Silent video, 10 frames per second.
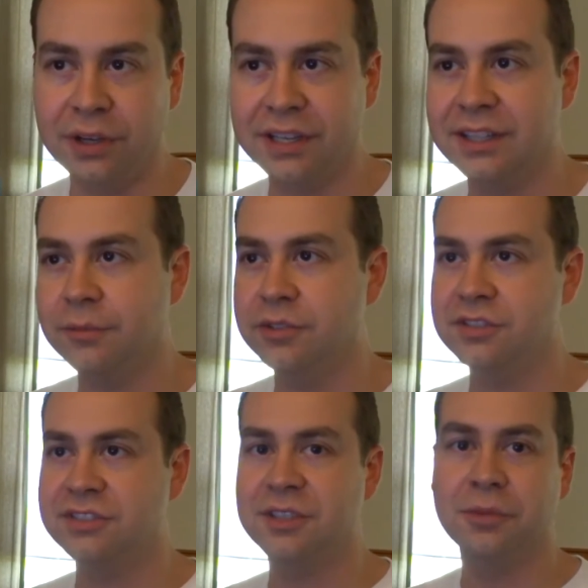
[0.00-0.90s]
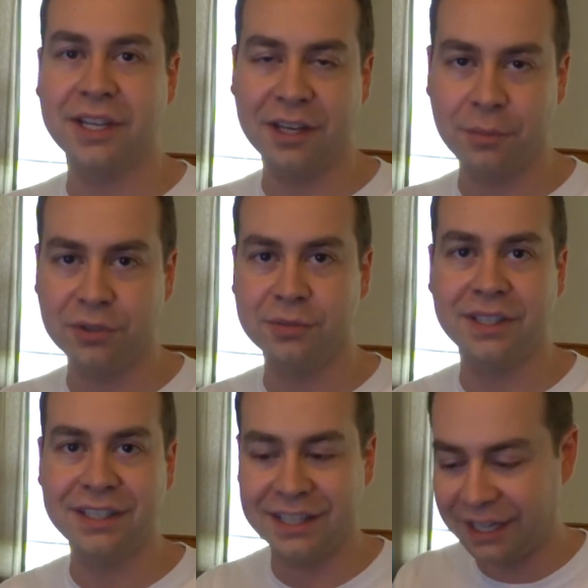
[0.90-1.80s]
put, and then we'll just see what kind of build
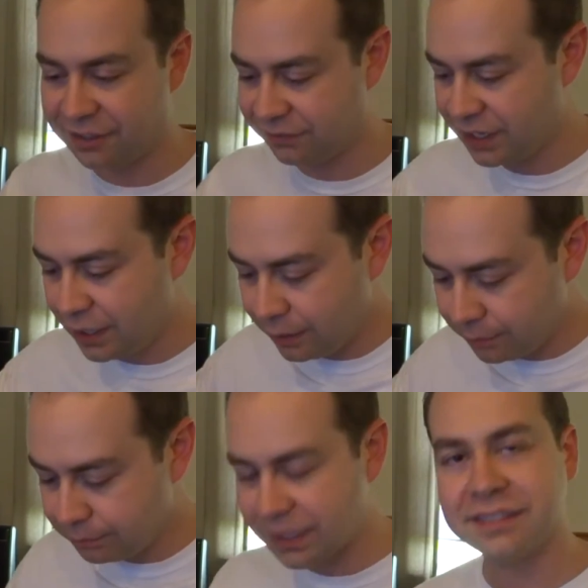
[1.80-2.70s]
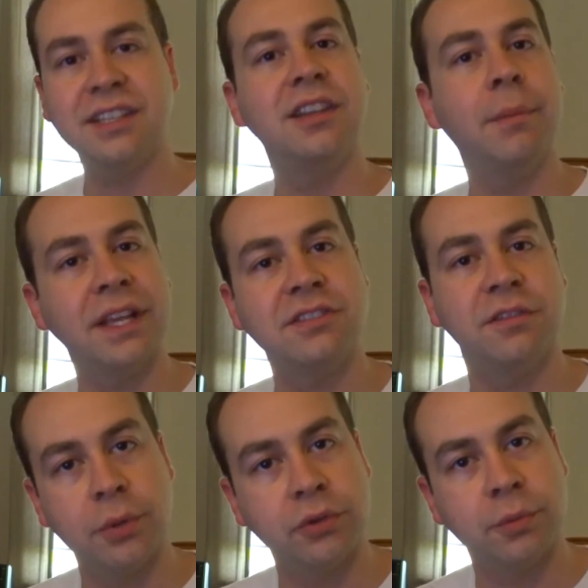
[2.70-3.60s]
we can get out of mixing the best
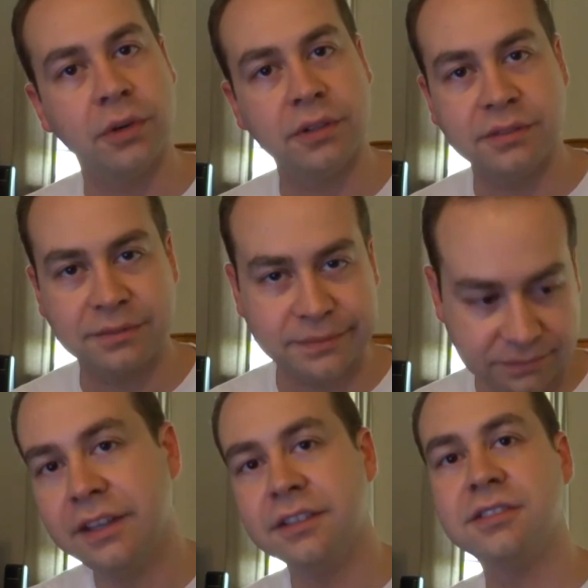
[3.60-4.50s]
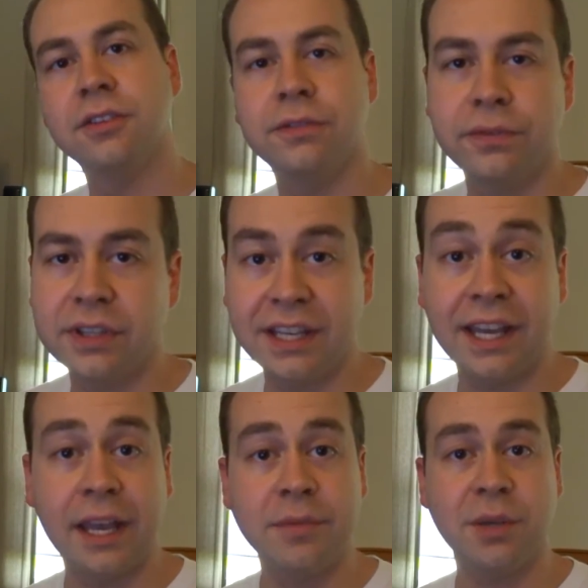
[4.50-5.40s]
of both worlds. So for the
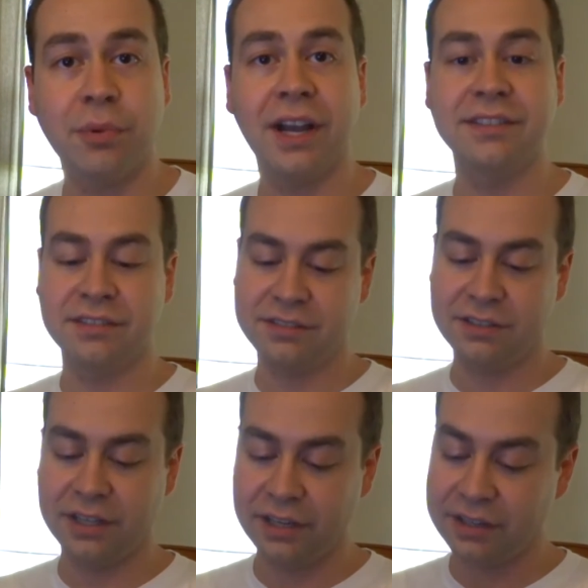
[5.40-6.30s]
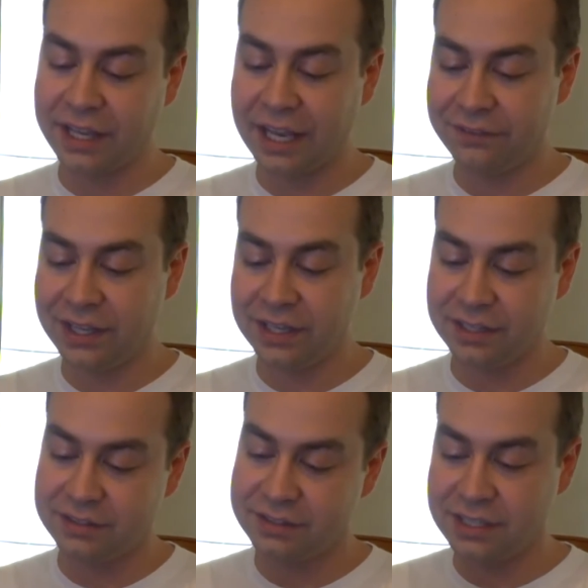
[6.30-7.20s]
AMD processor, I already have it.
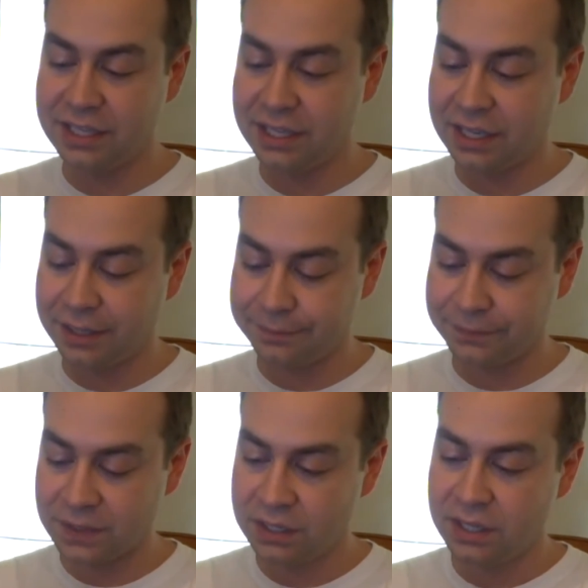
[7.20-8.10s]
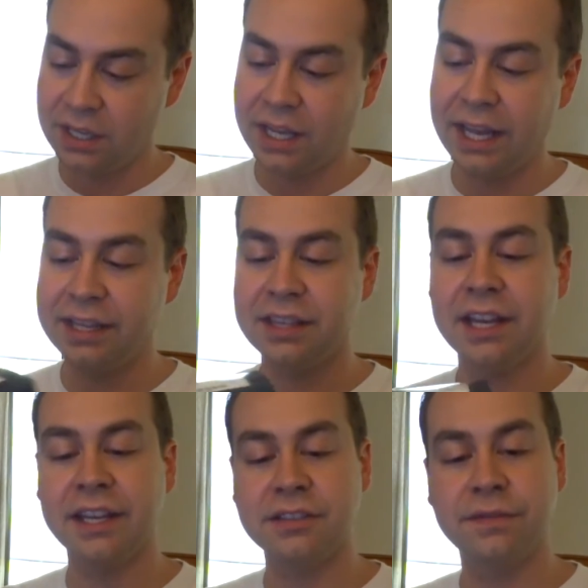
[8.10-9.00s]
It is the
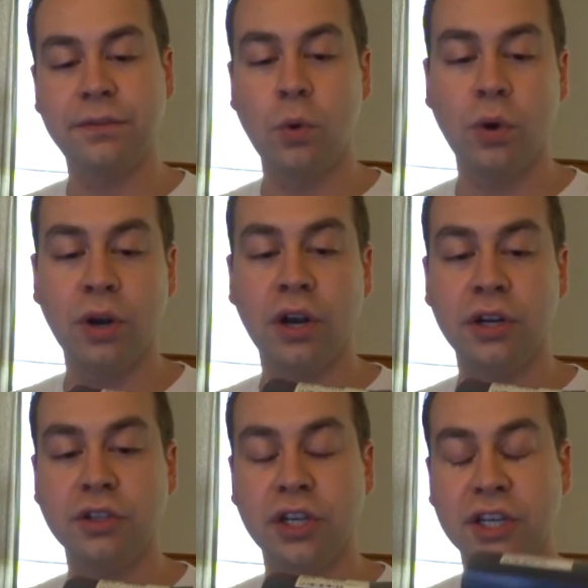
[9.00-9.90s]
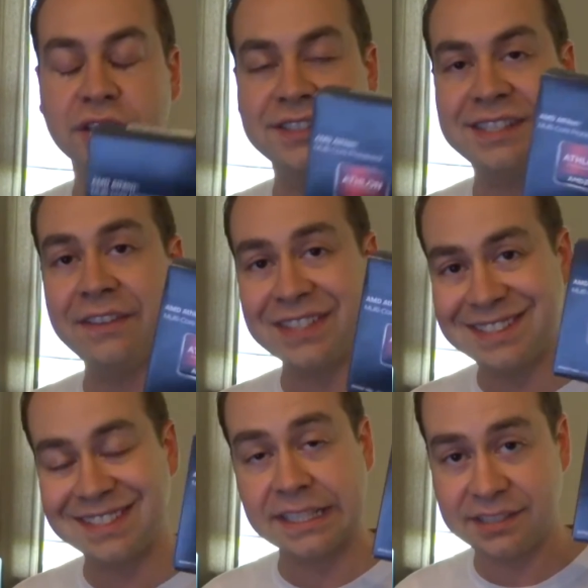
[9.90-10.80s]
Athlon X4
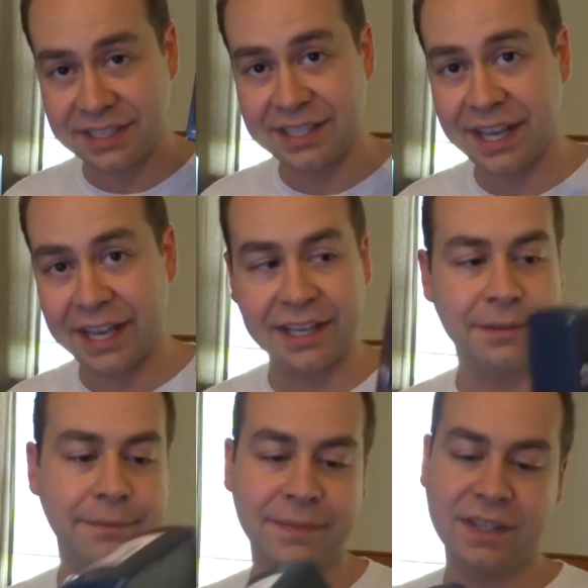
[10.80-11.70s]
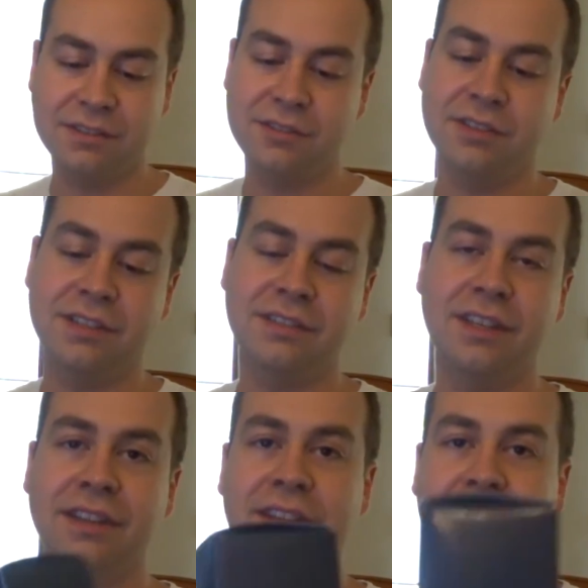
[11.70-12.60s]
760K, so you can see it